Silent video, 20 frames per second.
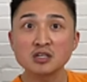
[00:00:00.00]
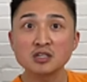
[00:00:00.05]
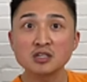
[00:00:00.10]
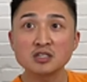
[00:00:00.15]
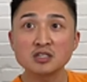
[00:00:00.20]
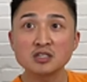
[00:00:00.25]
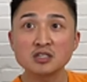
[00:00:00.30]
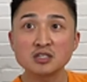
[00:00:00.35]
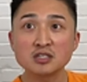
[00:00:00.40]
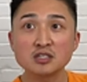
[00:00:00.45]

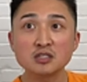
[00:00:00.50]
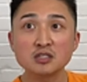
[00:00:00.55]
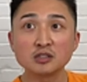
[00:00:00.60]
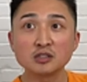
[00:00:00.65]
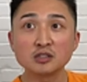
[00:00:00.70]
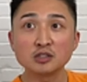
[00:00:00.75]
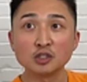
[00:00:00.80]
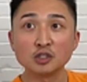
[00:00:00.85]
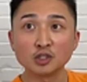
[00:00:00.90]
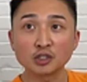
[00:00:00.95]
looking
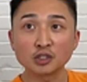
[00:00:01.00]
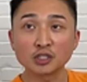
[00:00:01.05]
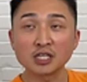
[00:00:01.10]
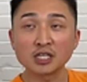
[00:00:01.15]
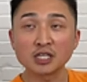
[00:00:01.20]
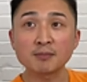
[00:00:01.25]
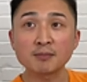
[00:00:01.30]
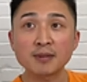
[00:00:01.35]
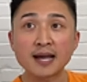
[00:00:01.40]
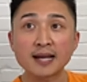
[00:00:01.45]
back at you.
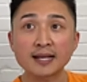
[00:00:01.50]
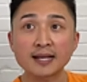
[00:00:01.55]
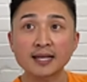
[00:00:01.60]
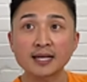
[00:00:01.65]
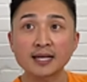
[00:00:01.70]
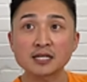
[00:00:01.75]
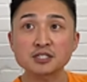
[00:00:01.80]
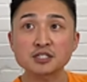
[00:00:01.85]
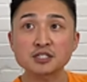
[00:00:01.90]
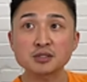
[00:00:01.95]

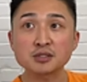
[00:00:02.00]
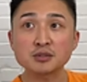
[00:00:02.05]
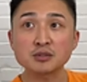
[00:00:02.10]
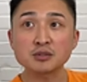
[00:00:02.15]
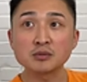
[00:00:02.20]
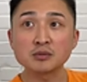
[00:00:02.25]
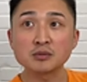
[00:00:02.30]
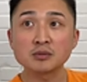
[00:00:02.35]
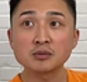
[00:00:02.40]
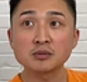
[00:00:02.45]

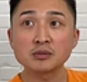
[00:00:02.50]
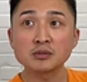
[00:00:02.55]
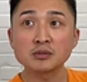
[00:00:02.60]
And